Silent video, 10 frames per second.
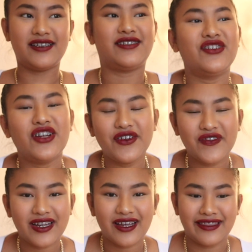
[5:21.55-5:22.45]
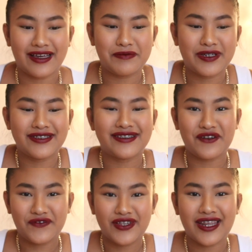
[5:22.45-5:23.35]
don't know if I like that, because
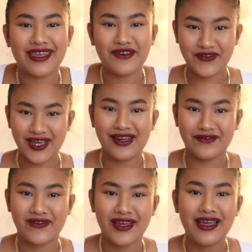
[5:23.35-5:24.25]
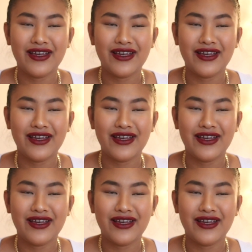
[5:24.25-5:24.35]
I feel like if you have